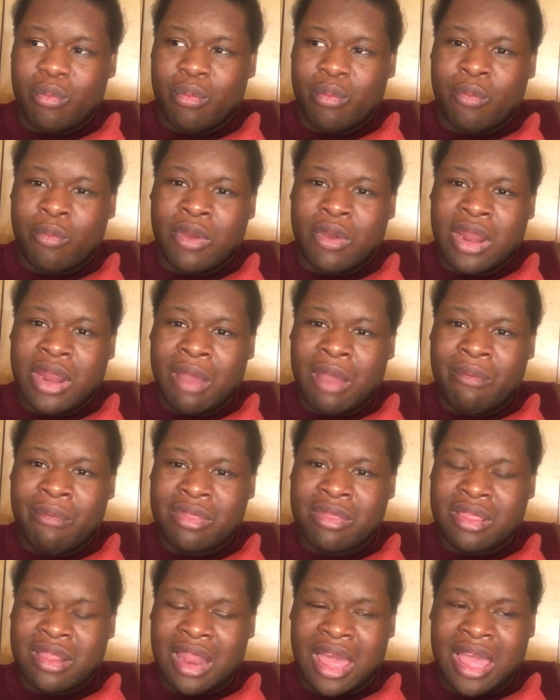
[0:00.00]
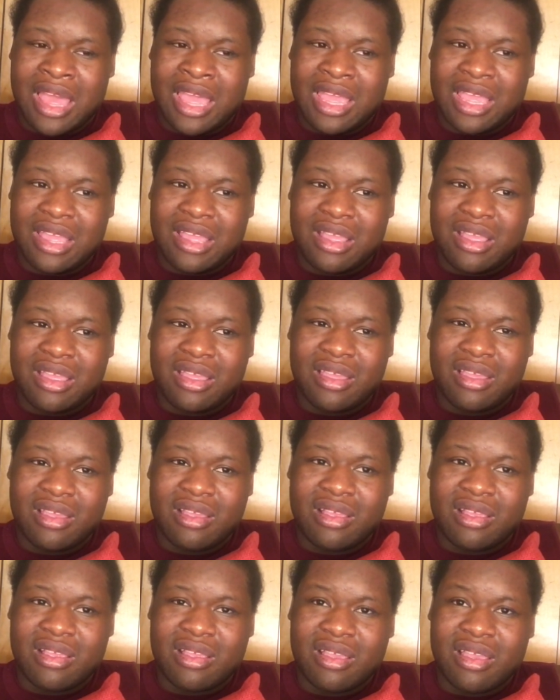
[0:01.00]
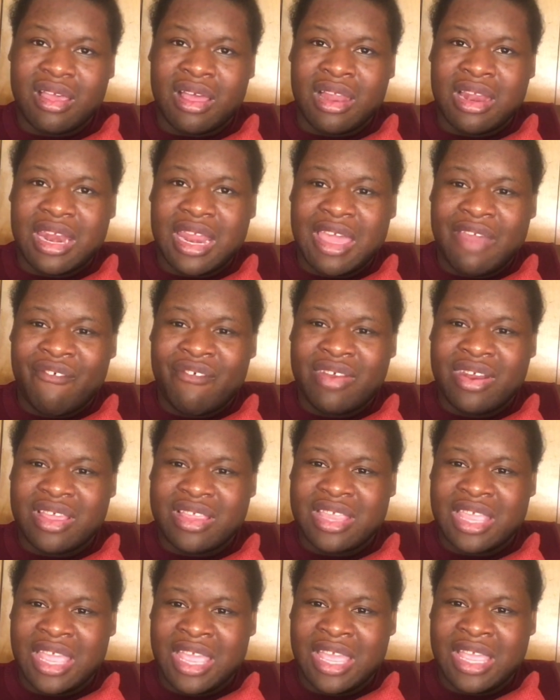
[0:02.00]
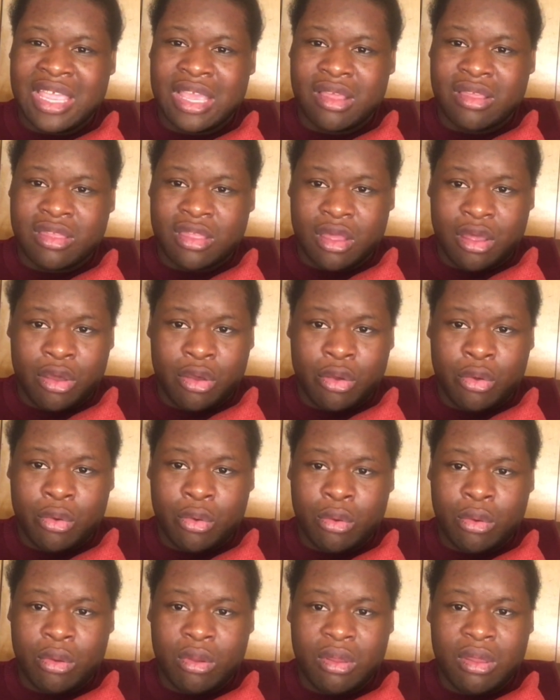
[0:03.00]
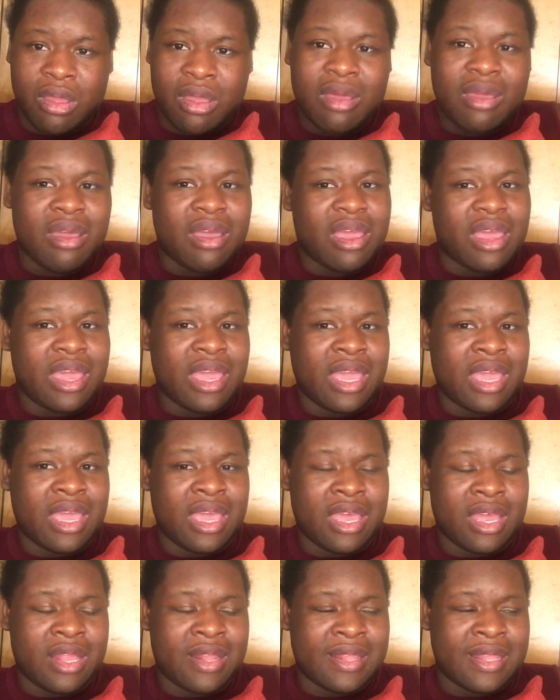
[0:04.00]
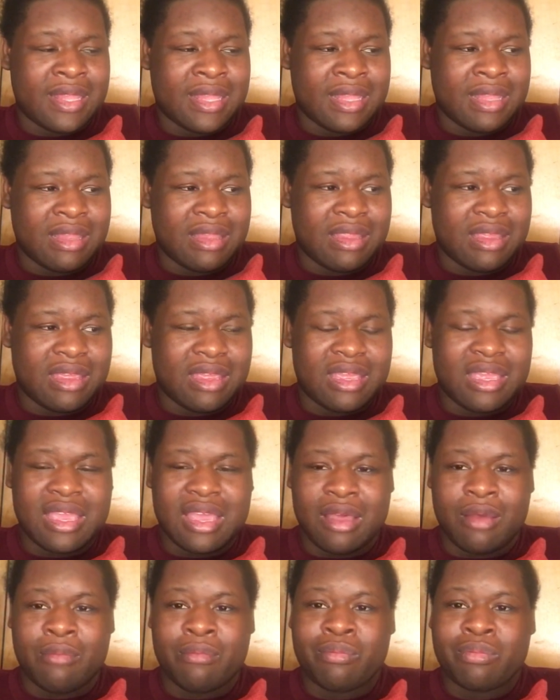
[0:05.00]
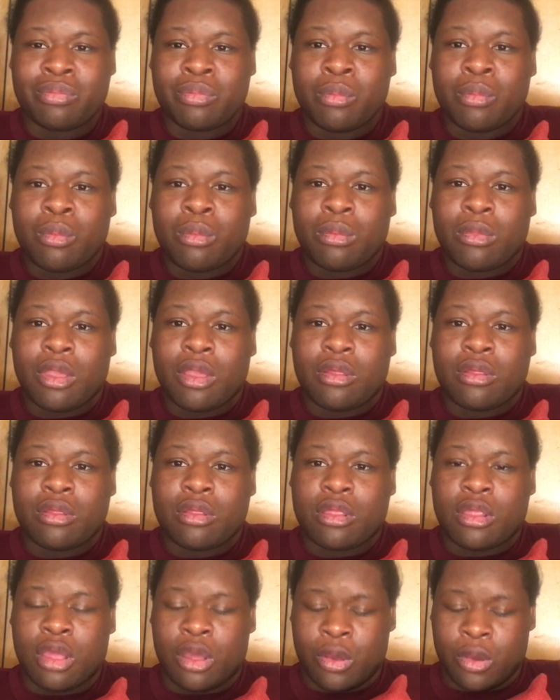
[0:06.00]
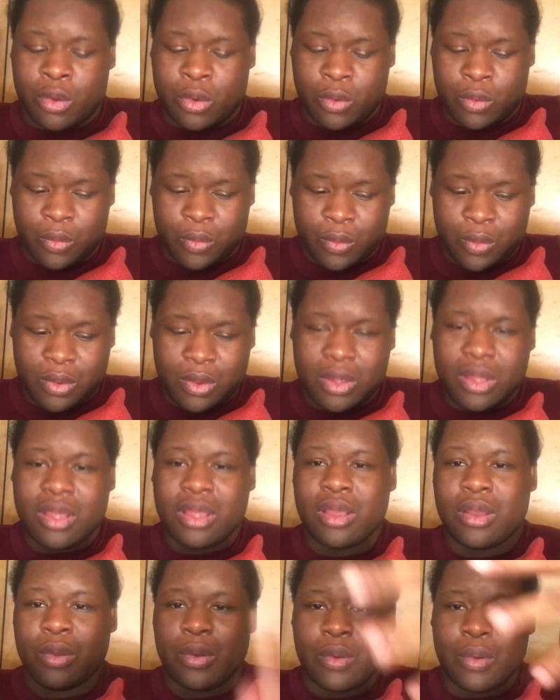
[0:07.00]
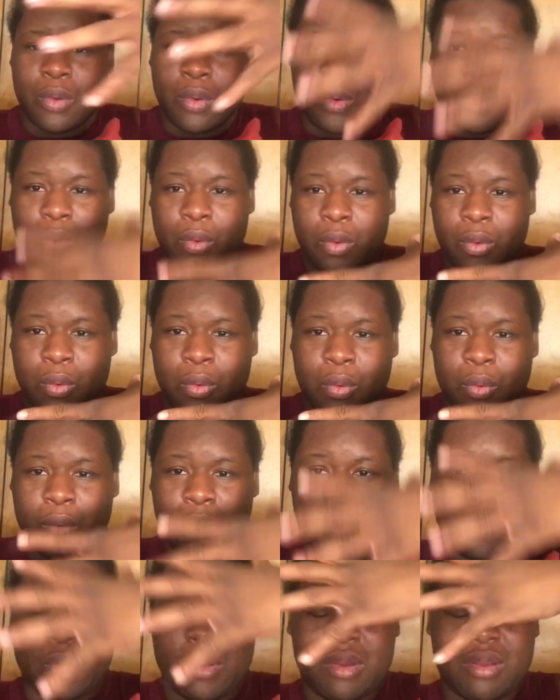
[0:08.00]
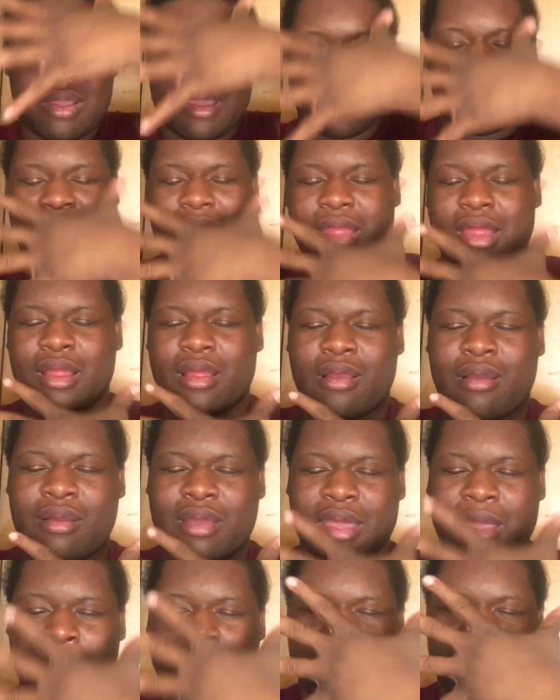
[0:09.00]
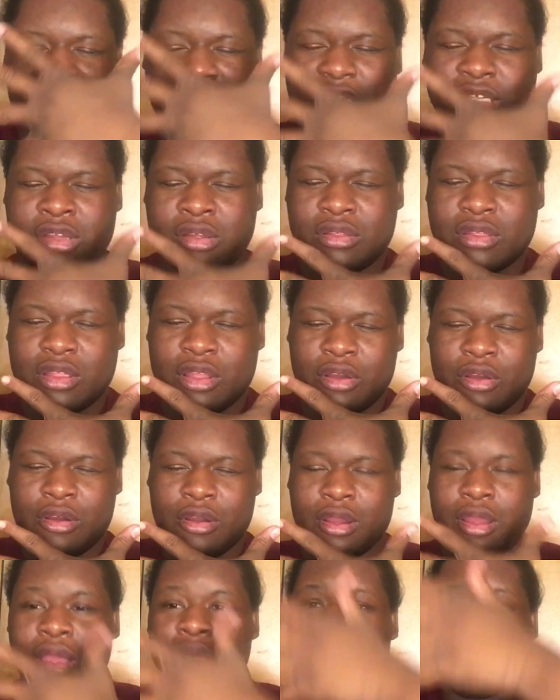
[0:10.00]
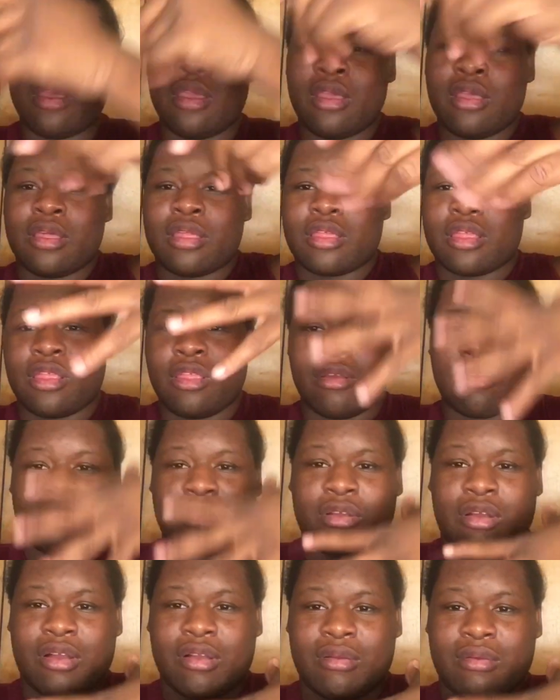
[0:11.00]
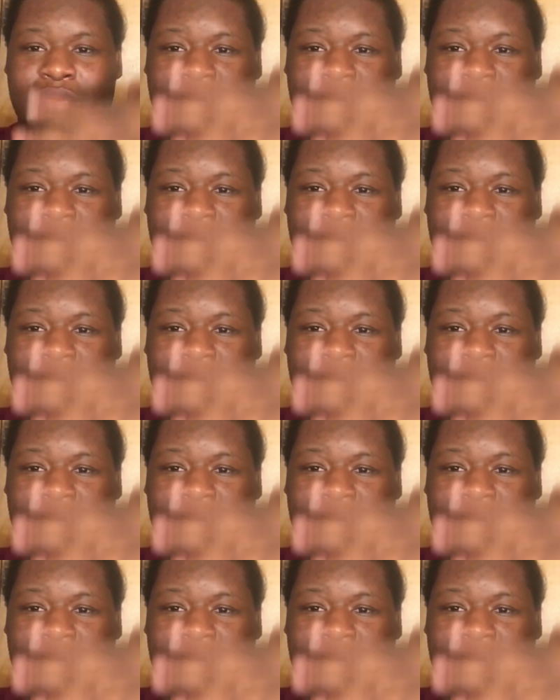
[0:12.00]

when I was like eleven or ten years old. And, yeah. So... Okay, okay, bitch, don't start, don't start,